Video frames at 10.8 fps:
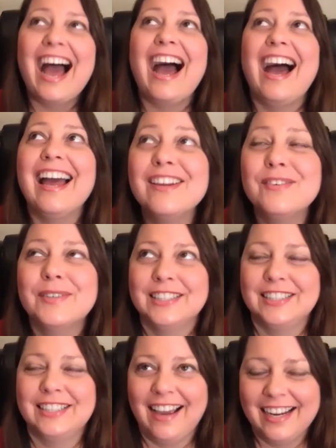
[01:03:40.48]
I wish
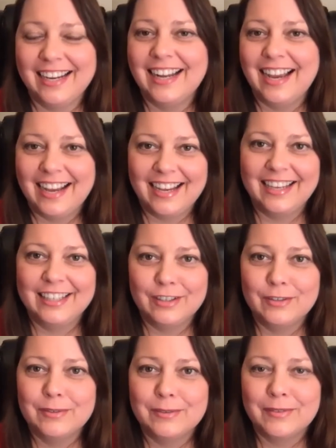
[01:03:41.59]
I had had
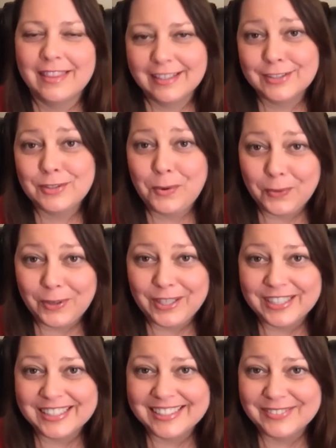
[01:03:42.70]
this
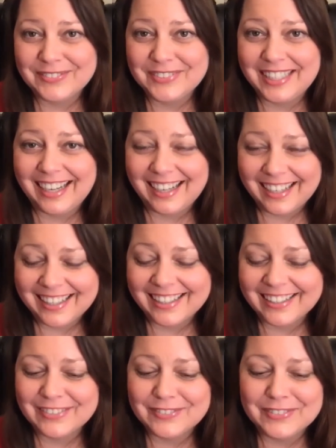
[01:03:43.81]
course when
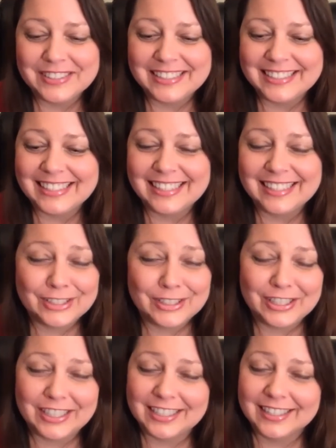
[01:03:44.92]
I was
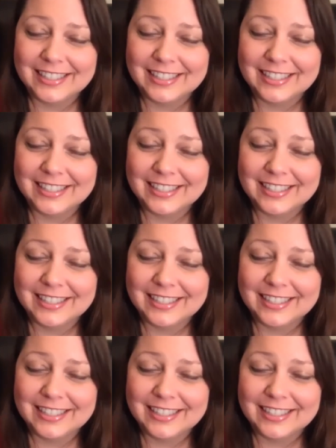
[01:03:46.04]
younger.